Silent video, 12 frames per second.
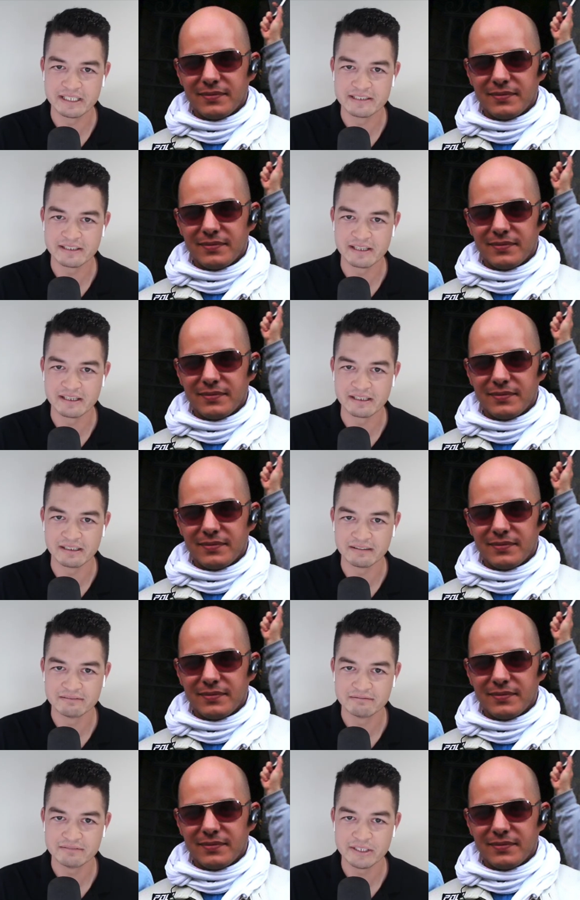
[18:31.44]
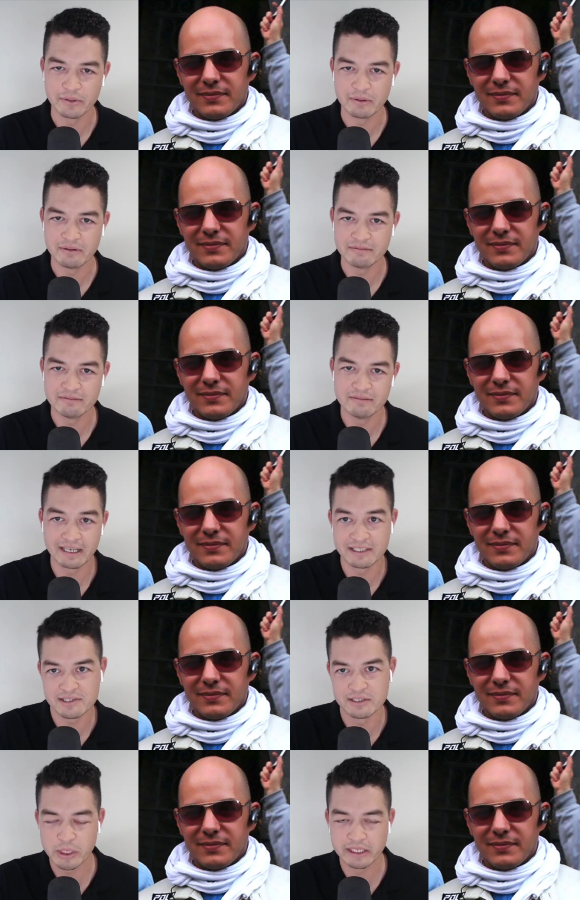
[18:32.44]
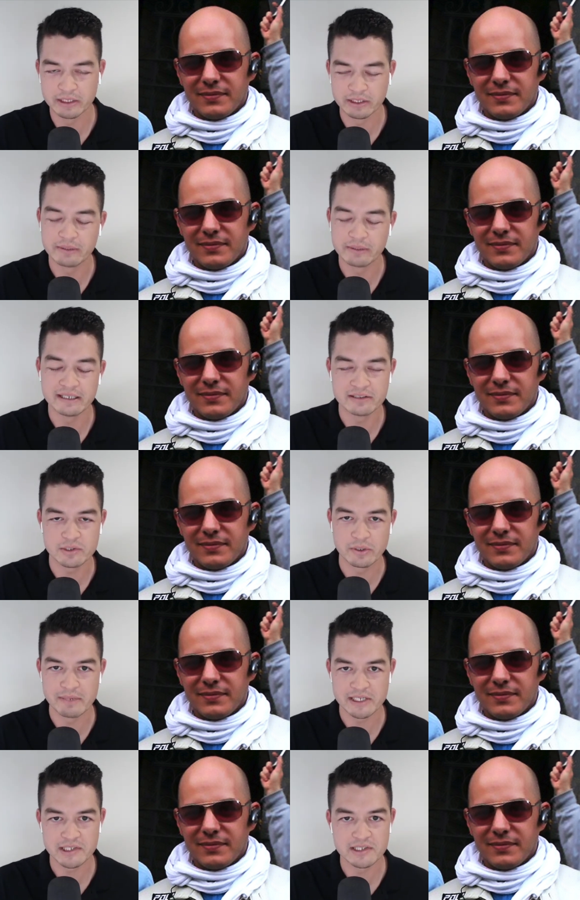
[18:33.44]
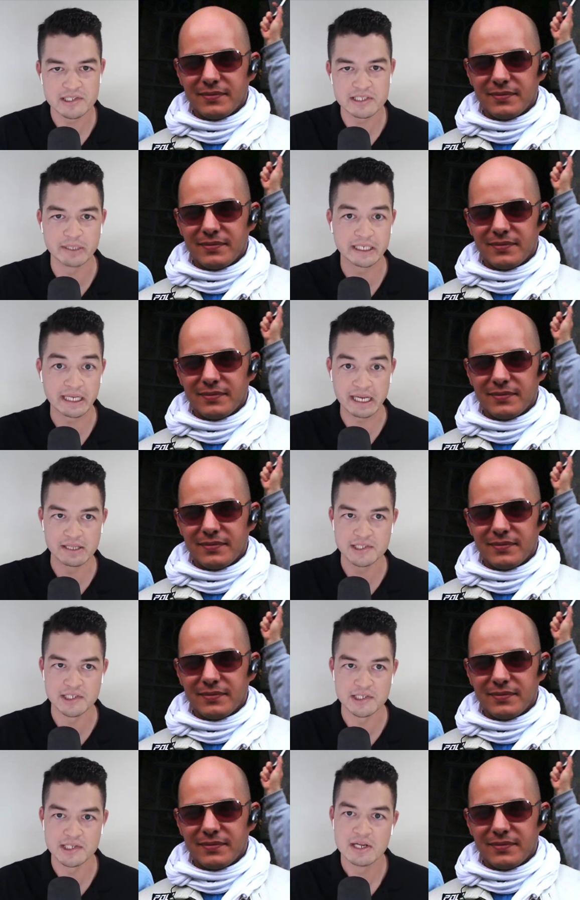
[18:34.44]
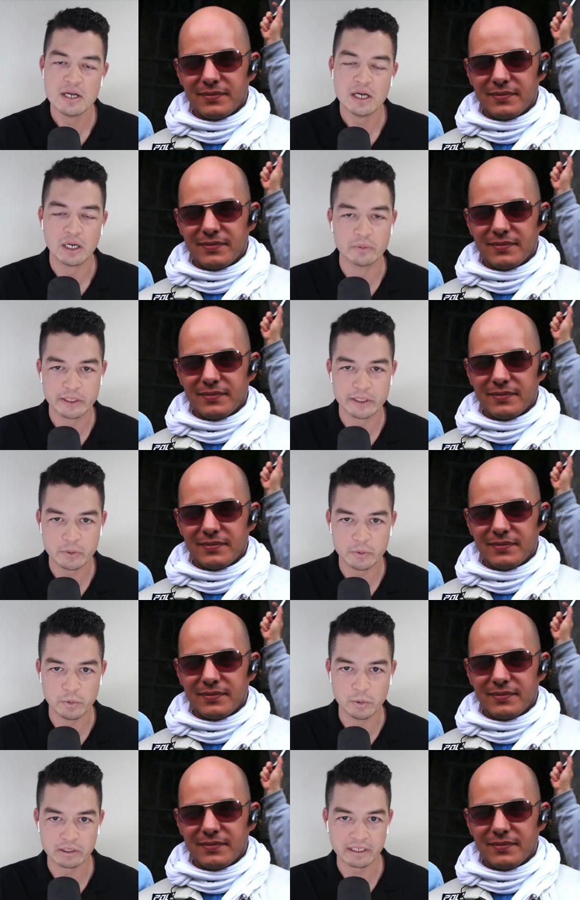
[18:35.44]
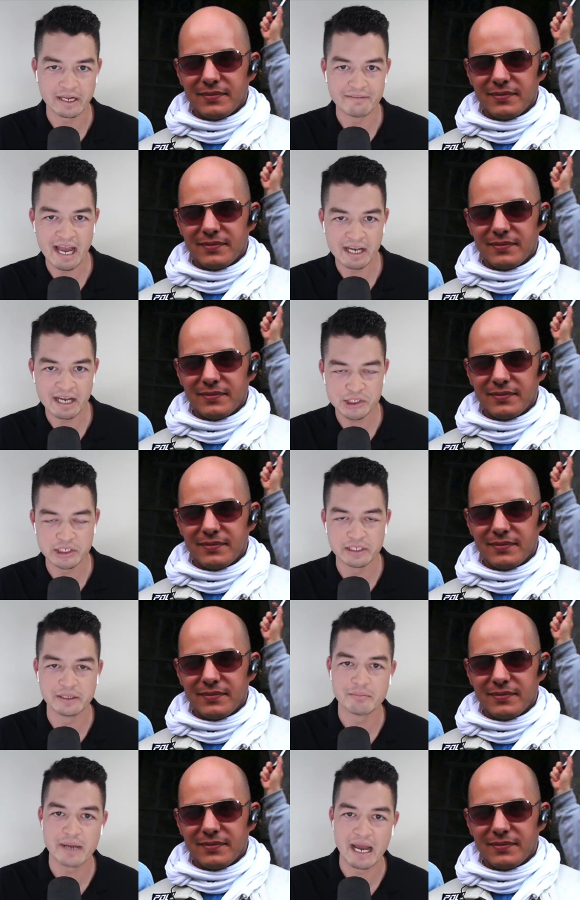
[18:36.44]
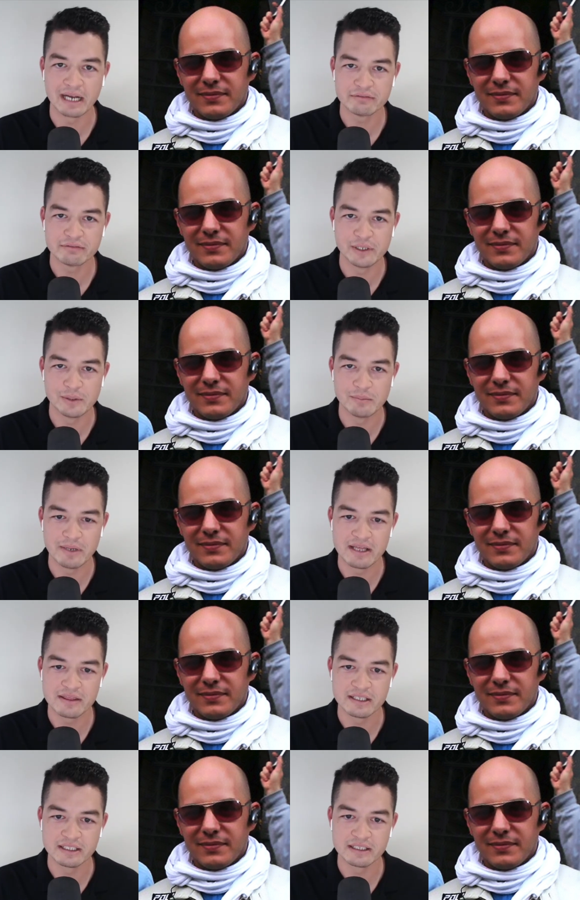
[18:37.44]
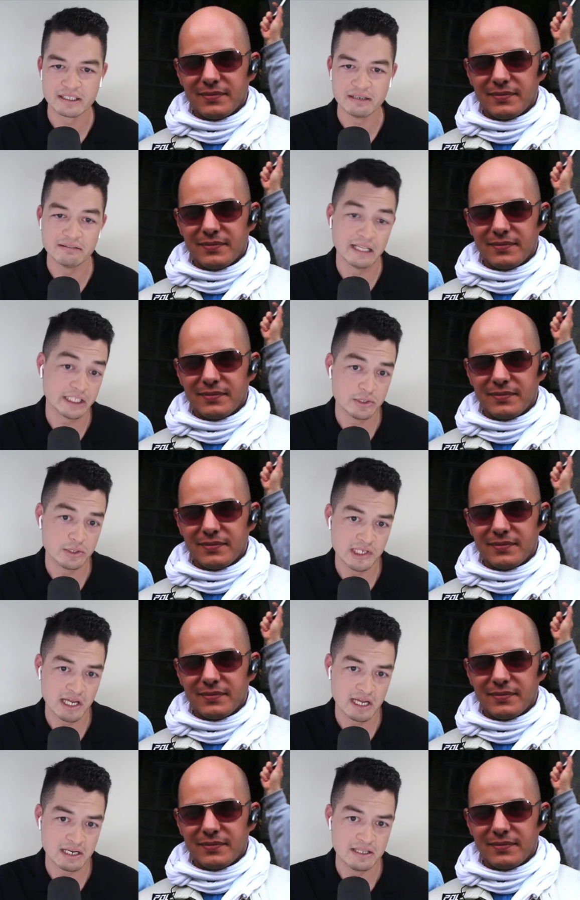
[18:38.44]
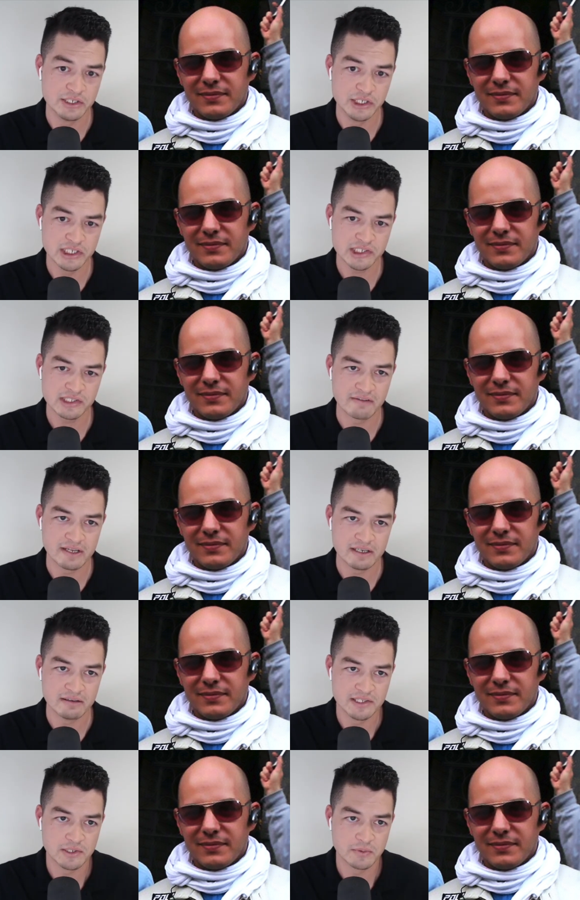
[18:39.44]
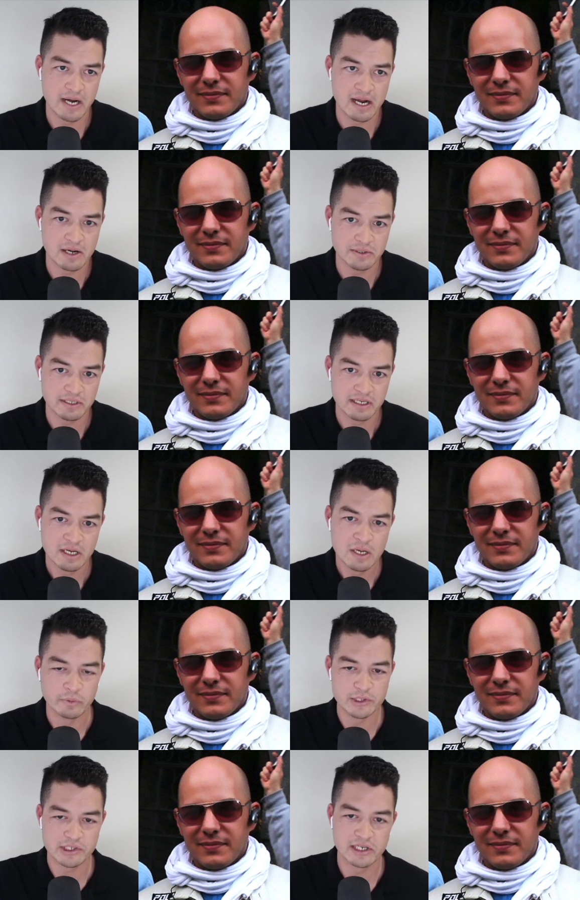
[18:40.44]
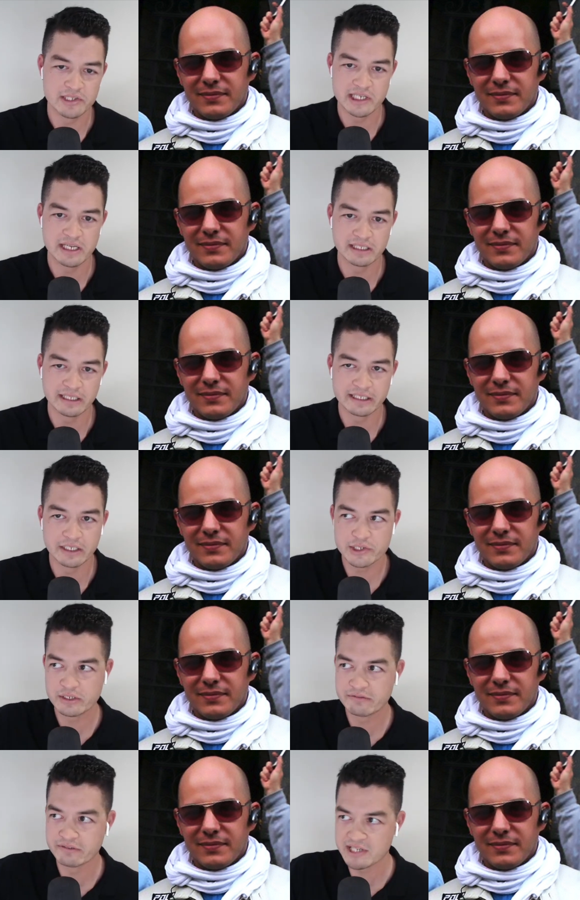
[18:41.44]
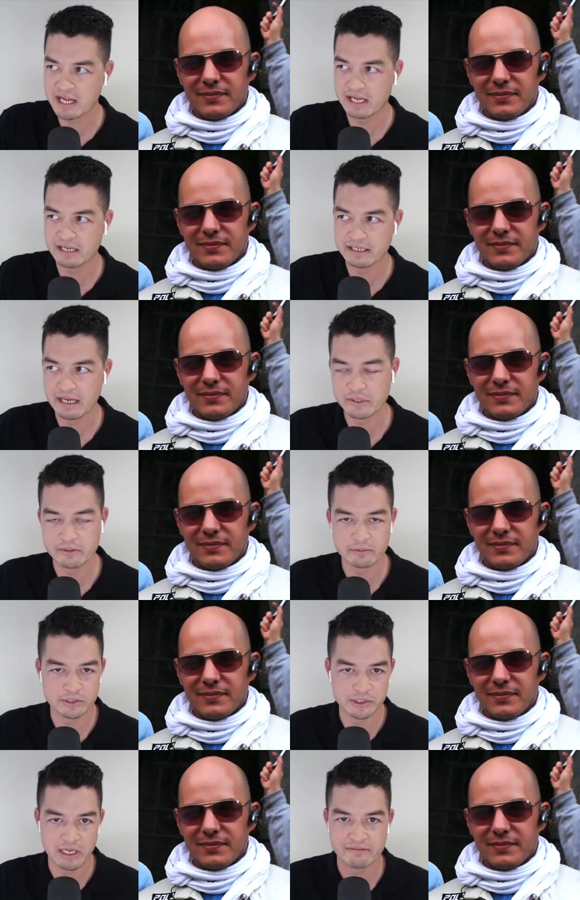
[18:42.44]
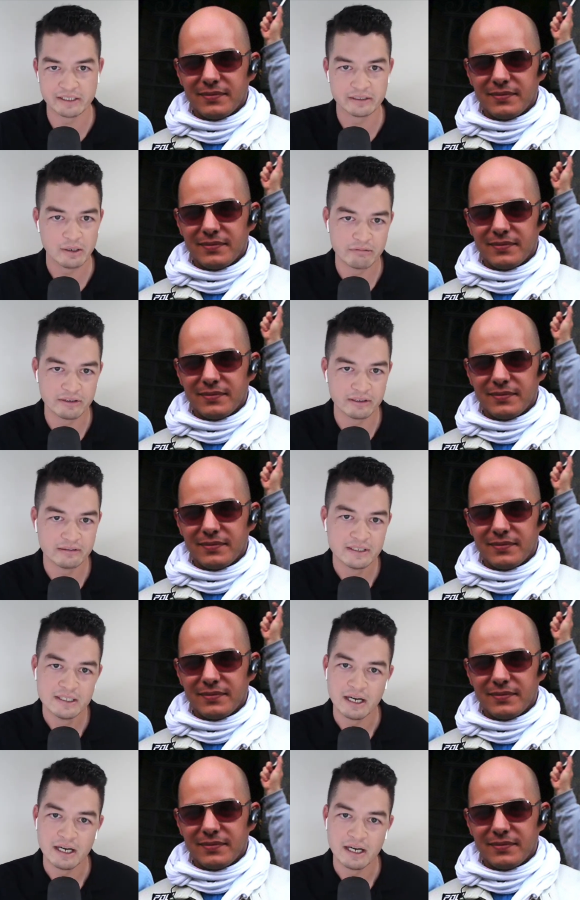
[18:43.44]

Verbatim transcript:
Speaker 1: get into the you know the I guess the trailer right it sort of makes it seem like hey this is a really cool kind of action packed film but I think that like you said the gist of it is around when you start seeing like on the surface hey yeah we were driving over